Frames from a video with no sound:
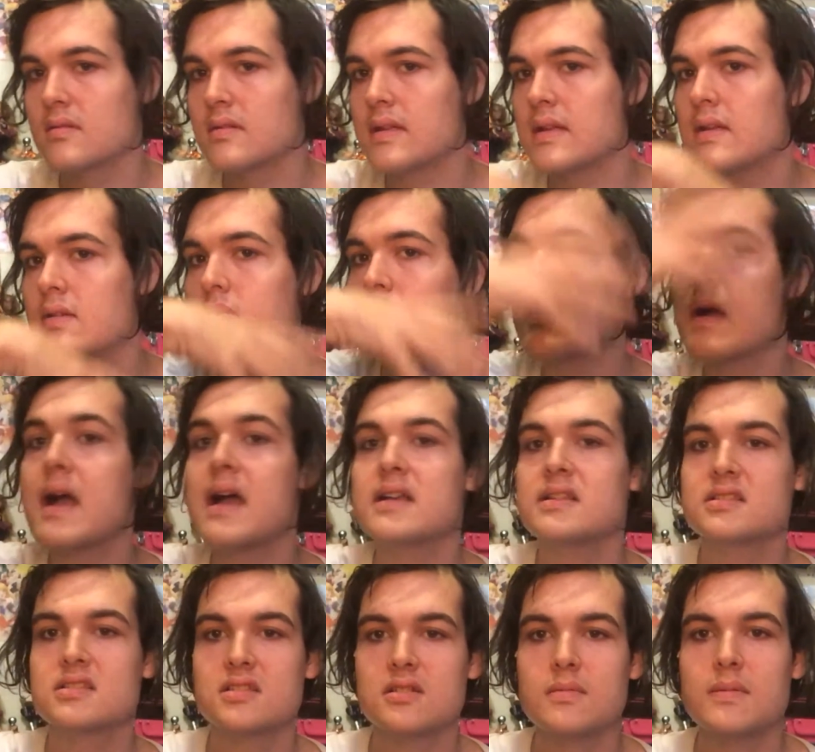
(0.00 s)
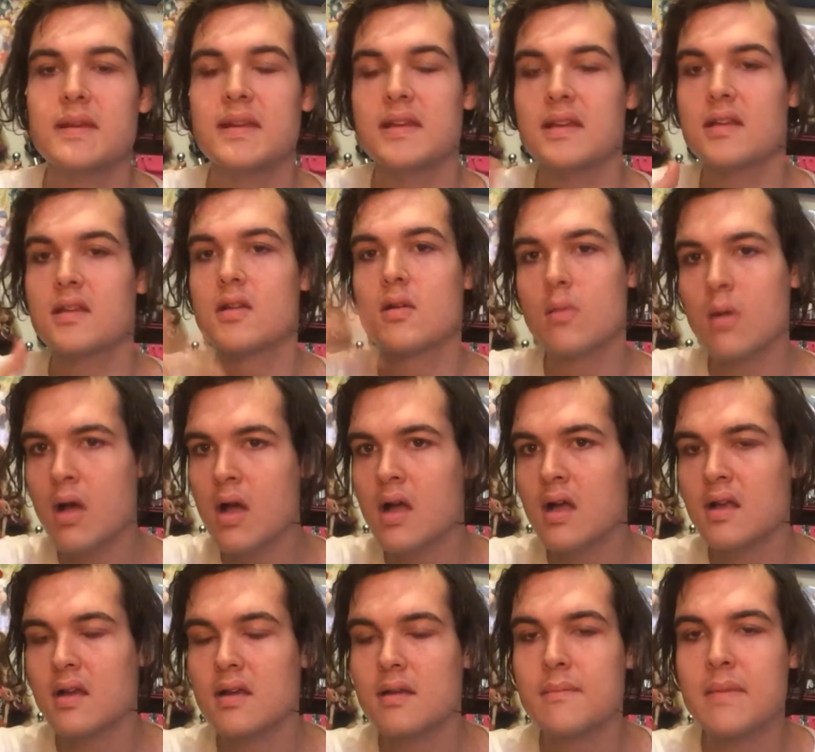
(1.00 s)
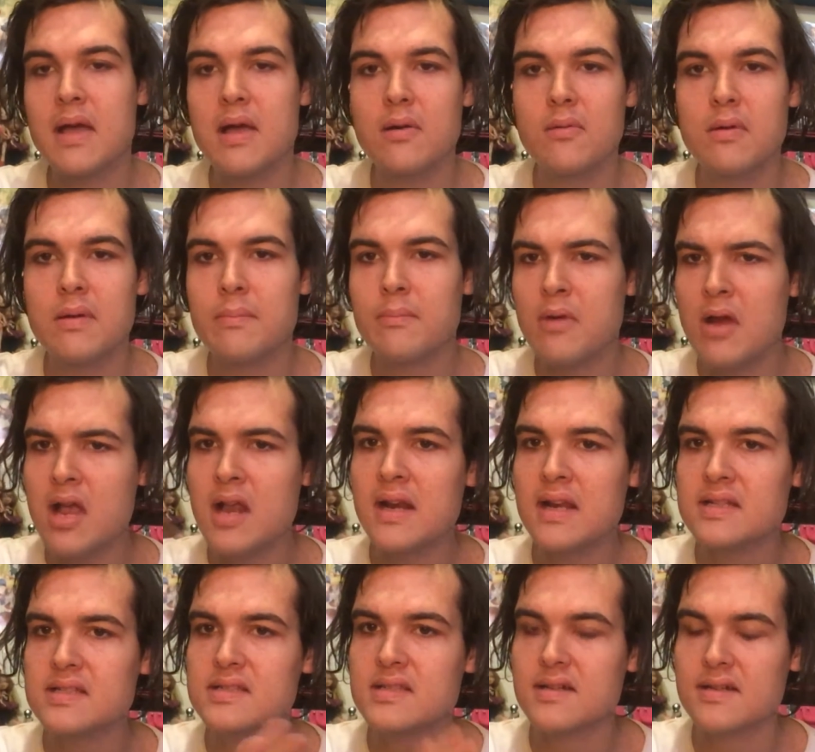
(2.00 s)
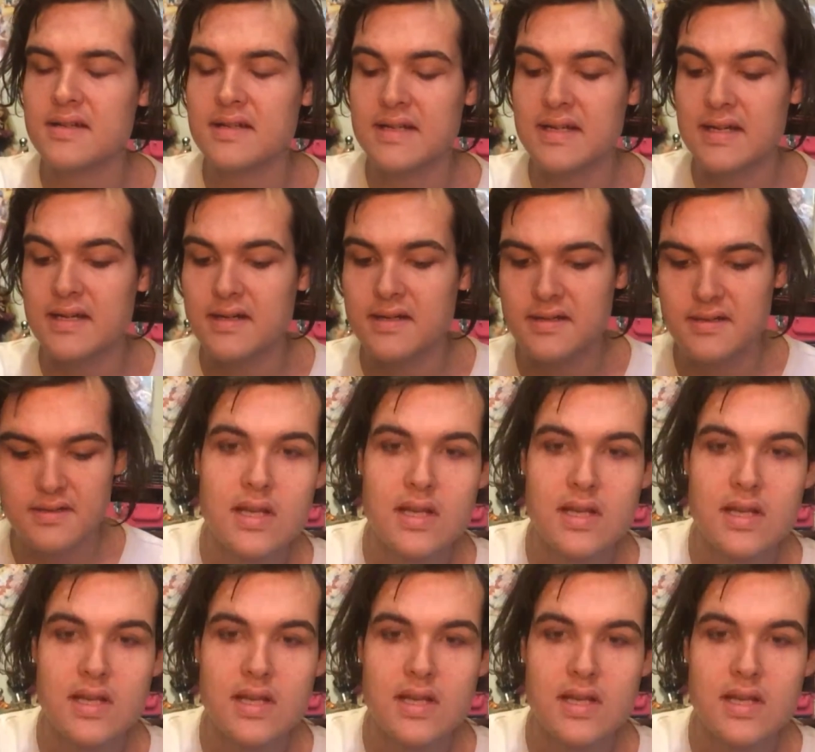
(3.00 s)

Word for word: like whilst we go on about what products are in here.